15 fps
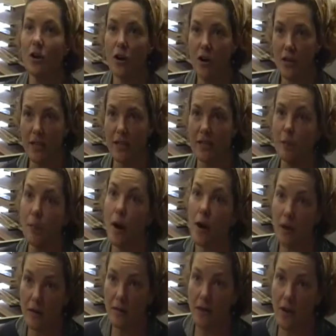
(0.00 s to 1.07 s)
the audience, or
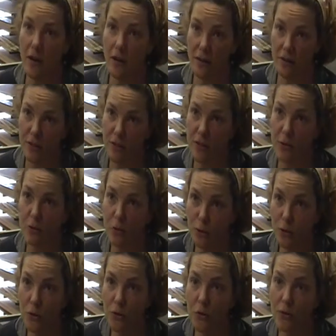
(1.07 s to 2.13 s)
part of the audience, to
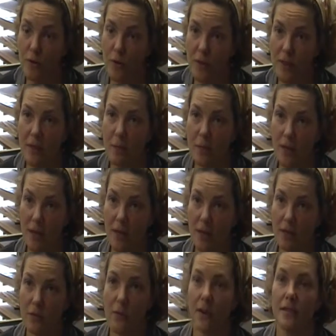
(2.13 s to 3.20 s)
move with the
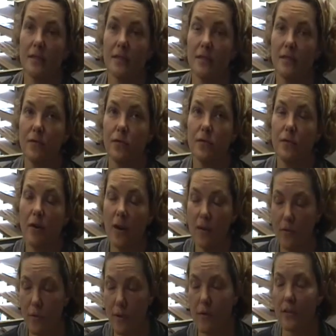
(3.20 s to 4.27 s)
play. So first of all,
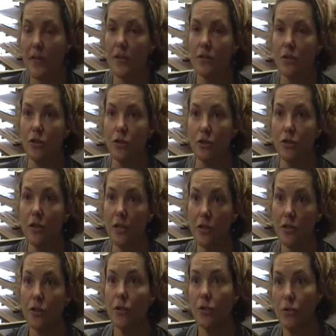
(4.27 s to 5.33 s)
everybody takes a
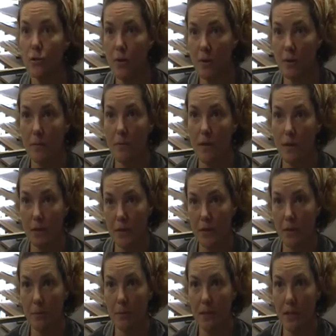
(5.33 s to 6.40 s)
journey to where the play will
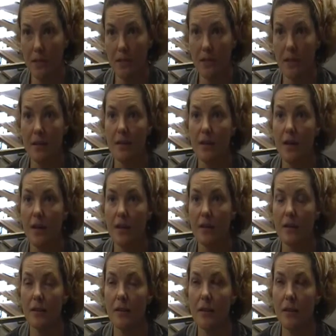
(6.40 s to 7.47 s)
take place. And
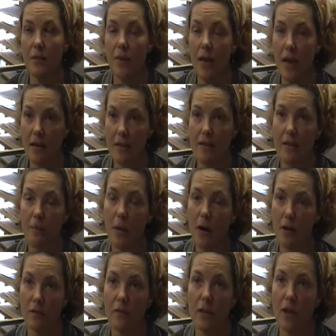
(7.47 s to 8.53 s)
then we ask
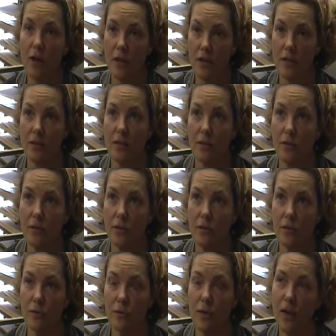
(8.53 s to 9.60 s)
part of the audience
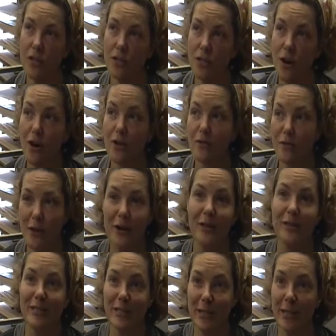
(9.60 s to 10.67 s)
actually all of the
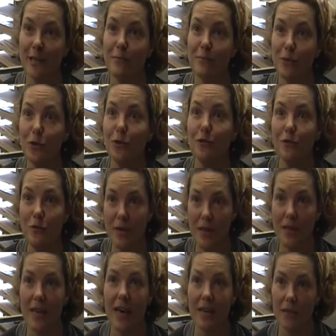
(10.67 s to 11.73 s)
audience to kind of move
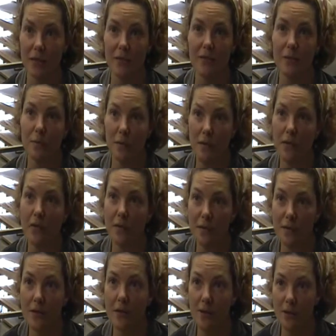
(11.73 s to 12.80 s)
with the action of the play.
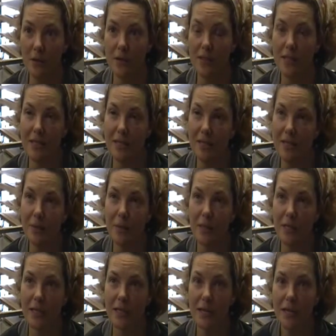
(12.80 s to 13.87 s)
So it's a little
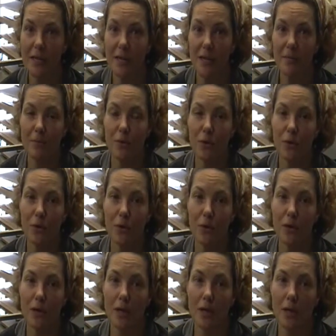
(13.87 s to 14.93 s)
bit
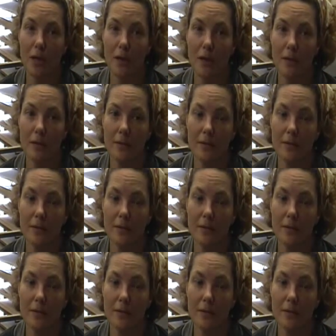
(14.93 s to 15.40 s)
more